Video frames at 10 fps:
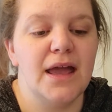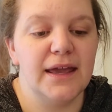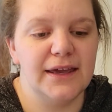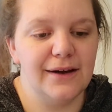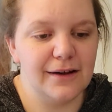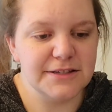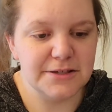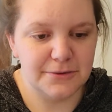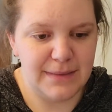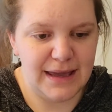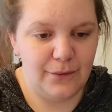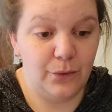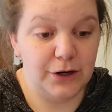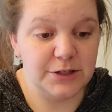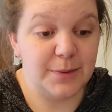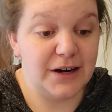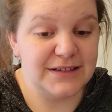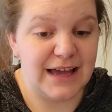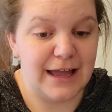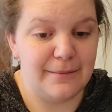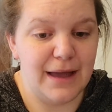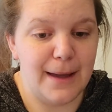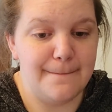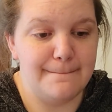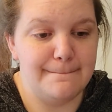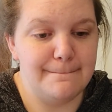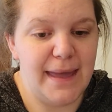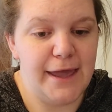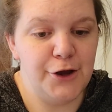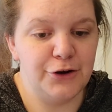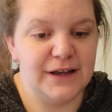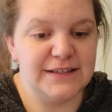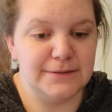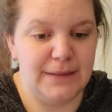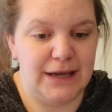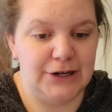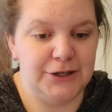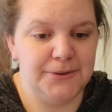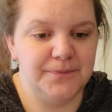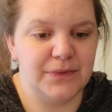He also worked part-time at Maycrest Manor,